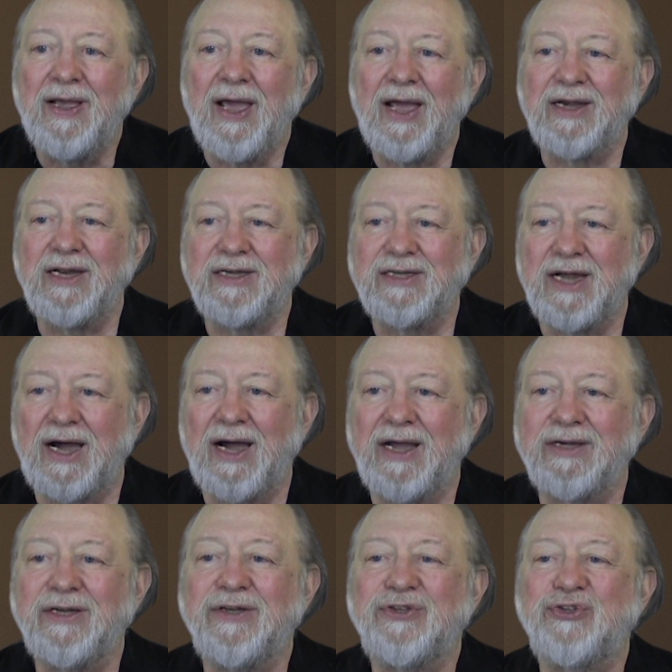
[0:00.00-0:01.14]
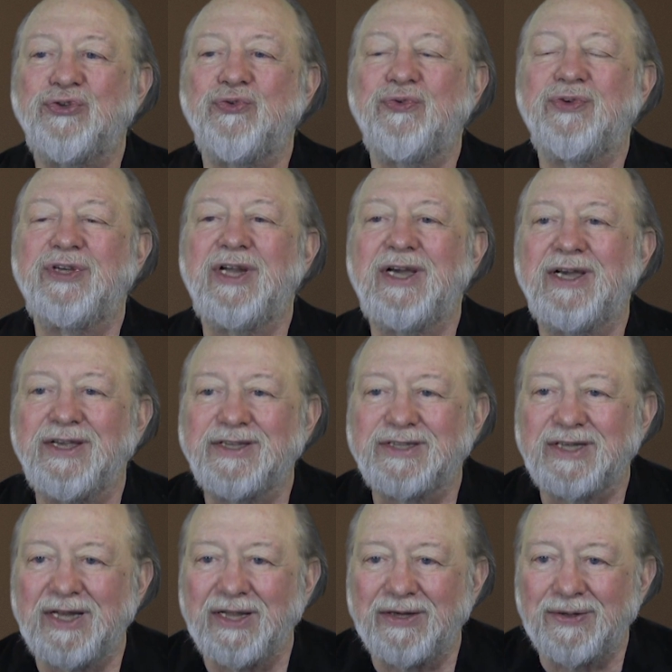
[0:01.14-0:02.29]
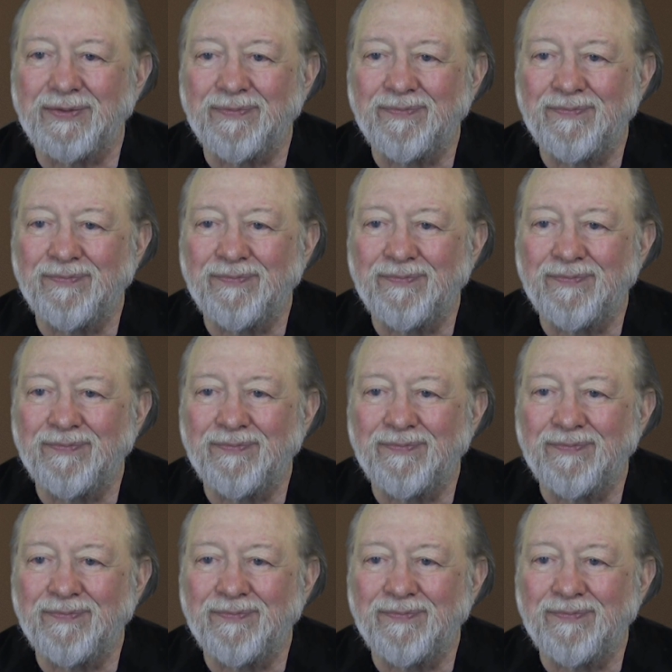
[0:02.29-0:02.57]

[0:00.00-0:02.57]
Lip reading: and he died 2 days later.